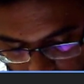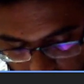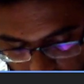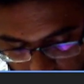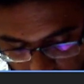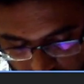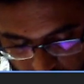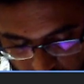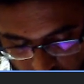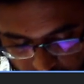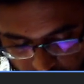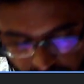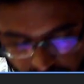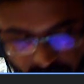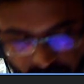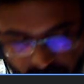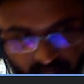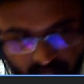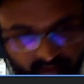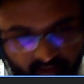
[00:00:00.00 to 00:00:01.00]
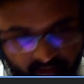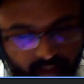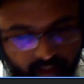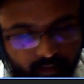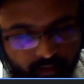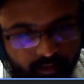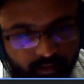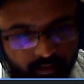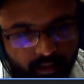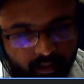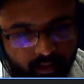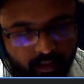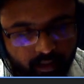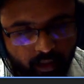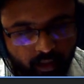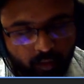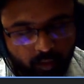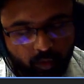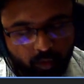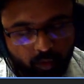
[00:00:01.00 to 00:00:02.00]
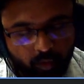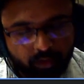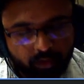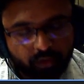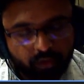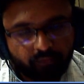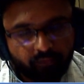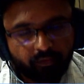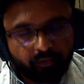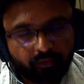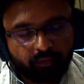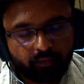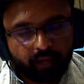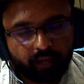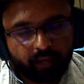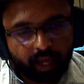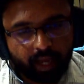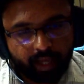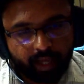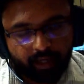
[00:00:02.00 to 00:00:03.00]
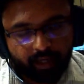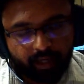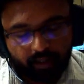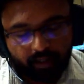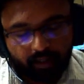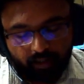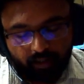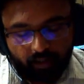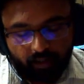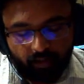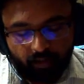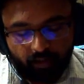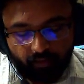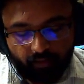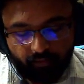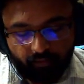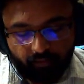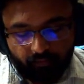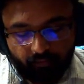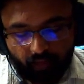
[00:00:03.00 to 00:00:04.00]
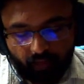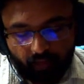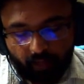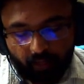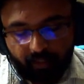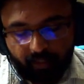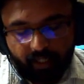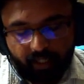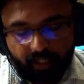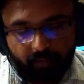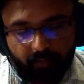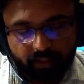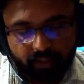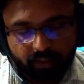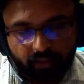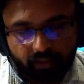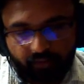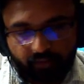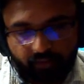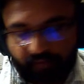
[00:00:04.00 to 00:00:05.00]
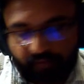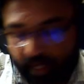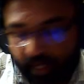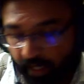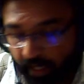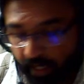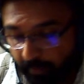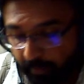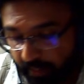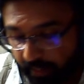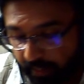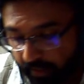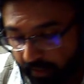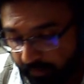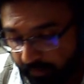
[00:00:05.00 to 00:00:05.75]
so you need 11 kilomoles of air for complete combustion of N-heptane.